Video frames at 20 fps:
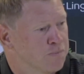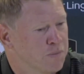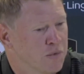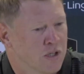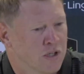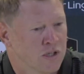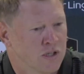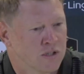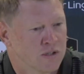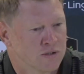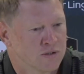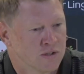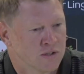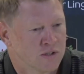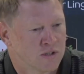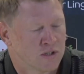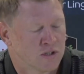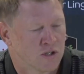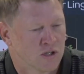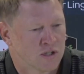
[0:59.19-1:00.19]
And,
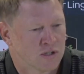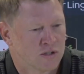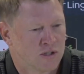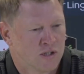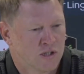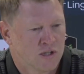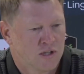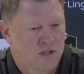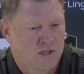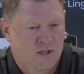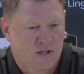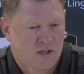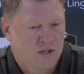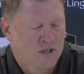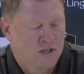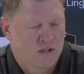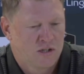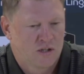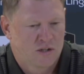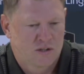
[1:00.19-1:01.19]
you know,
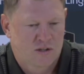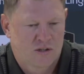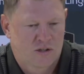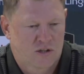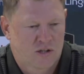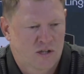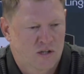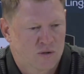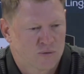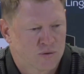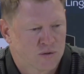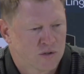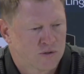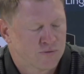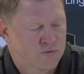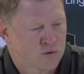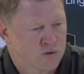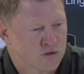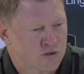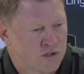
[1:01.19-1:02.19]
you can't really
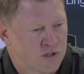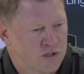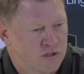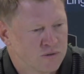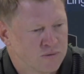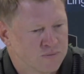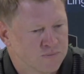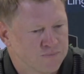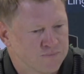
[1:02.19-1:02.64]
foresee